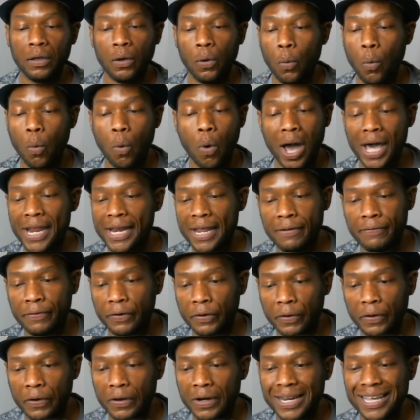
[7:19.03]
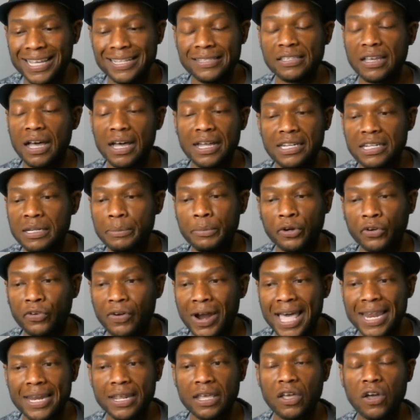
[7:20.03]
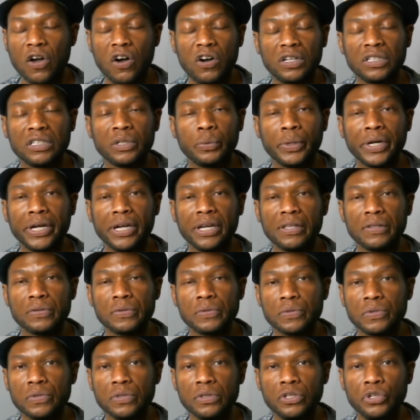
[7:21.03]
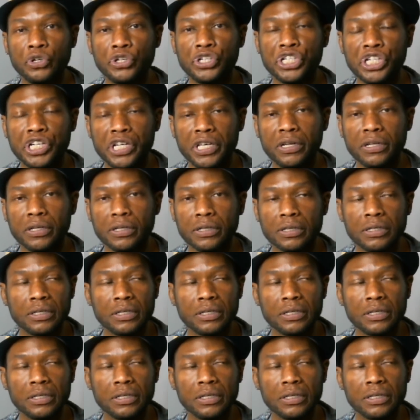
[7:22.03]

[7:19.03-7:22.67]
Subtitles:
Whatever. It's undemocratic. Call it what it is. You're cheating.